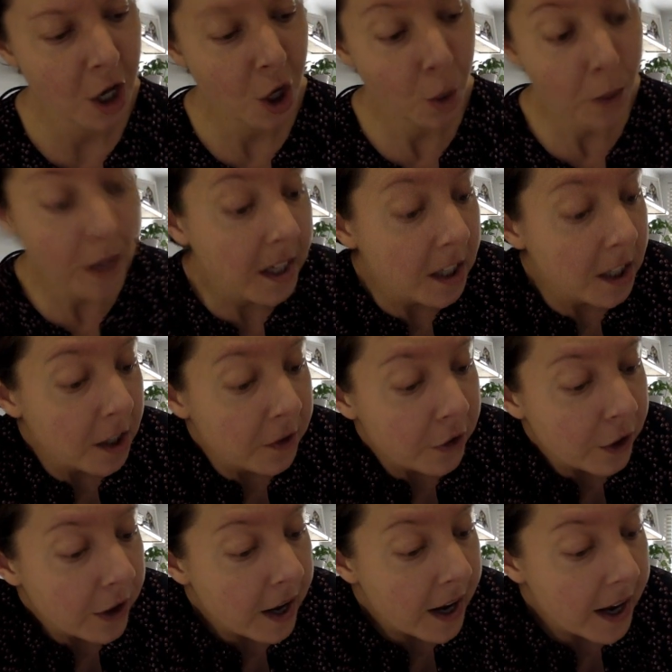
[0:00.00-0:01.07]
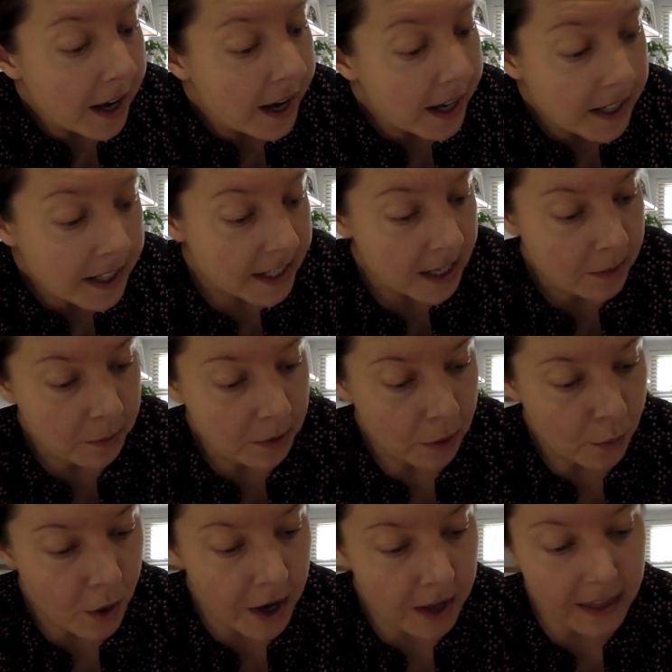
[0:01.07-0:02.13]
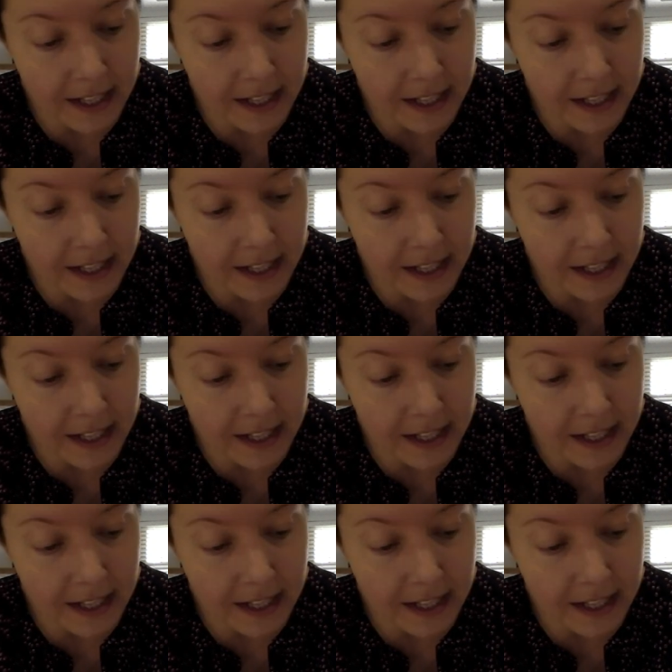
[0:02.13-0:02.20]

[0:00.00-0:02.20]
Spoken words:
"We can give her any name we want.